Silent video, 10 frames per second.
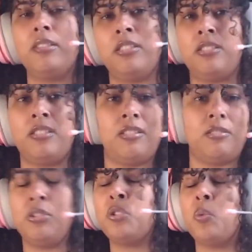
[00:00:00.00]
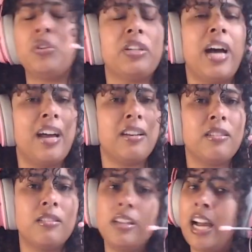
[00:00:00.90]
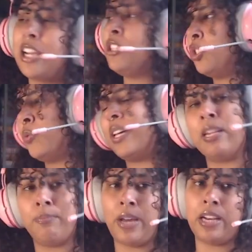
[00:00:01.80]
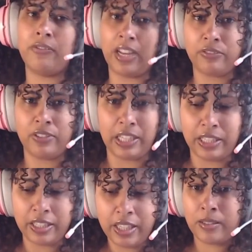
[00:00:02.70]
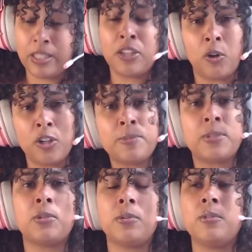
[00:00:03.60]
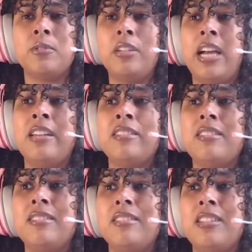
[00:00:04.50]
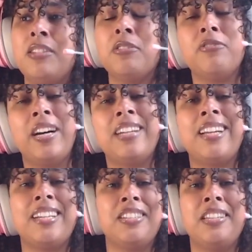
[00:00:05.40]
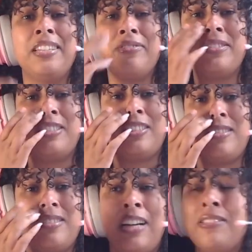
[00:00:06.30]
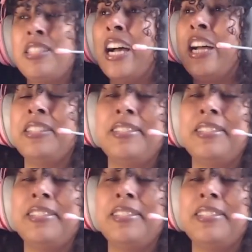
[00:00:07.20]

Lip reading: you just use what you can. I can do it in bed, thankfully. In the hospital, and you're fine actually even just outside.